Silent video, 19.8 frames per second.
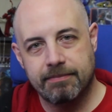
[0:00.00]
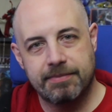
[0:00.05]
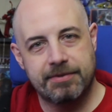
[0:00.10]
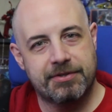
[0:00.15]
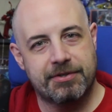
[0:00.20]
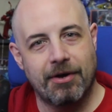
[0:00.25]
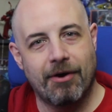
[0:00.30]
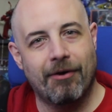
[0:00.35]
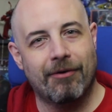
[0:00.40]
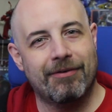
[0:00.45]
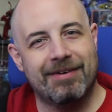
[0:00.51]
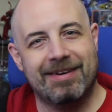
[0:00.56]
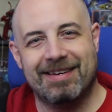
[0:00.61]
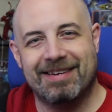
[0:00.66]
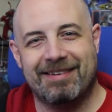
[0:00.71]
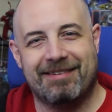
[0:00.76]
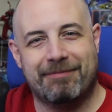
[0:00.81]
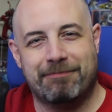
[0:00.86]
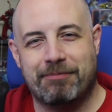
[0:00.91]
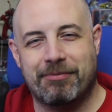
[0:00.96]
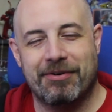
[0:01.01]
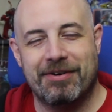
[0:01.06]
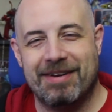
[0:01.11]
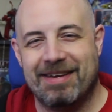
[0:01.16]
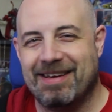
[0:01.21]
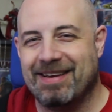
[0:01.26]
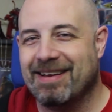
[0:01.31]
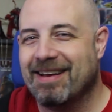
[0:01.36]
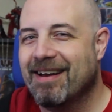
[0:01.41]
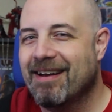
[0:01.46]
So it's
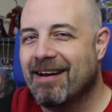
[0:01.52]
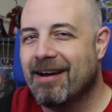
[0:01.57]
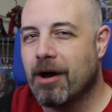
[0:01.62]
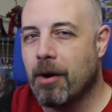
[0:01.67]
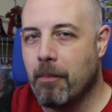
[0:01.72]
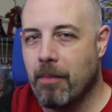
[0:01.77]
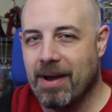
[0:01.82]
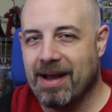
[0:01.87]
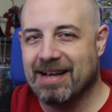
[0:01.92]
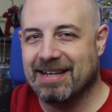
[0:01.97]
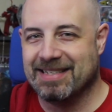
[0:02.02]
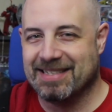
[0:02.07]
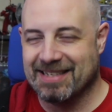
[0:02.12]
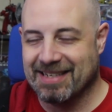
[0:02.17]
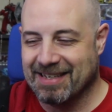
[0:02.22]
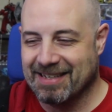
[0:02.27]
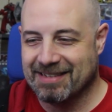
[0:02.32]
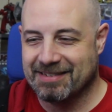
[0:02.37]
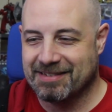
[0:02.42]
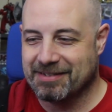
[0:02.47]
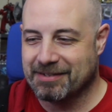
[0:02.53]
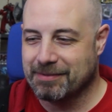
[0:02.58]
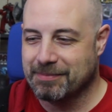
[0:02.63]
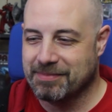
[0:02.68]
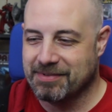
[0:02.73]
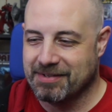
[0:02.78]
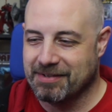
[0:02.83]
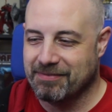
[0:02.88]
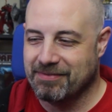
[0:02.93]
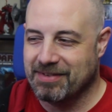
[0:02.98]
pretty amazing in
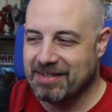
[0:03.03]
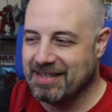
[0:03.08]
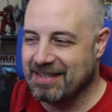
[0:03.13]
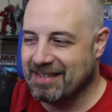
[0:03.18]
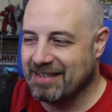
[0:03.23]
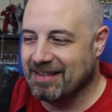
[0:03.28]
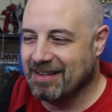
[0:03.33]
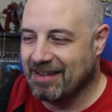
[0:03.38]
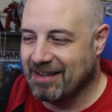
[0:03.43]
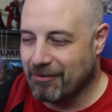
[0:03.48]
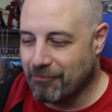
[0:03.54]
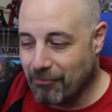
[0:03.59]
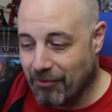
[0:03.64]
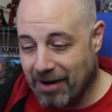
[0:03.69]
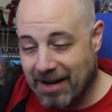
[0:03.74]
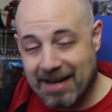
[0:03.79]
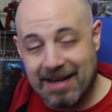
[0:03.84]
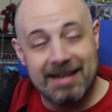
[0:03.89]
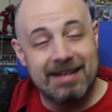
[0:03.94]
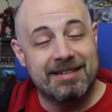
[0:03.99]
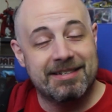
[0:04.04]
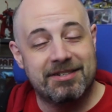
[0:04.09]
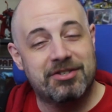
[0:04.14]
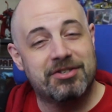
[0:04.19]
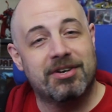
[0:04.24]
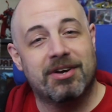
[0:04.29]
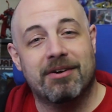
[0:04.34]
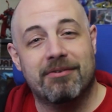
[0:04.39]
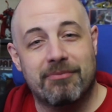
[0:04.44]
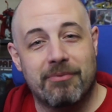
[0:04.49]
terms of the
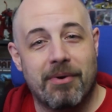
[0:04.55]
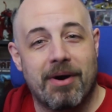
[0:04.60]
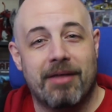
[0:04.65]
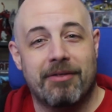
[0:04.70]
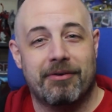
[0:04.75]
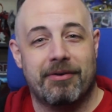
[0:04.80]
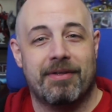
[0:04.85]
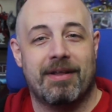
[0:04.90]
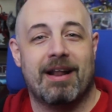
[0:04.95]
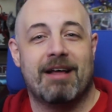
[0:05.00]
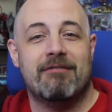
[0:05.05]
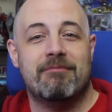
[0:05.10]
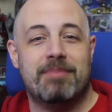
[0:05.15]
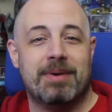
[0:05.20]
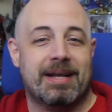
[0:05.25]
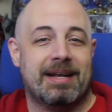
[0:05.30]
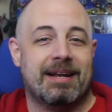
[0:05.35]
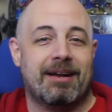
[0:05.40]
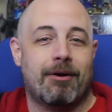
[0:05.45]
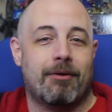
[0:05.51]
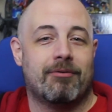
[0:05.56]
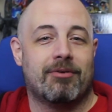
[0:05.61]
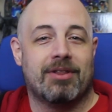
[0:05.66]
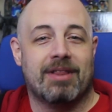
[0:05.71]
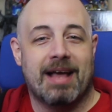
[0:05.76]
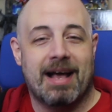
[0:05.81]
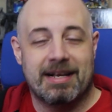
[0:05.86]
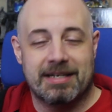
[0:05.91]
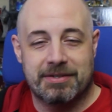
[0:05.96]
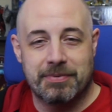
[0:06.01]
range of weather that I've been in over the
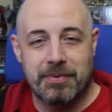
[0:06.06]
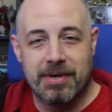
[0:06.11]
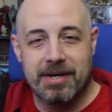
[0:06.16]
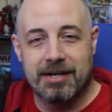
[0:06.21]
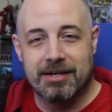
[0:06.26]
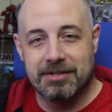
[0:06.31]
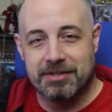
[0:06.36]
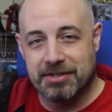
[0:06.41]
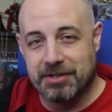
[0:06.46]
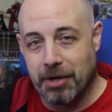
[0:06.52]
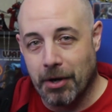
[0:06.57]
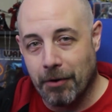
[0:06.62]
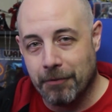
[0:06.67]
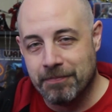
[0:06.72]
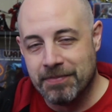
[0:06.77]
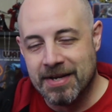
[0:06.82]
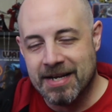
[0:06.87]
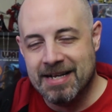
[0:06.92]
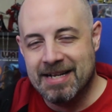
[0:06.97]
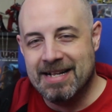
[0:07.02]
last week or so.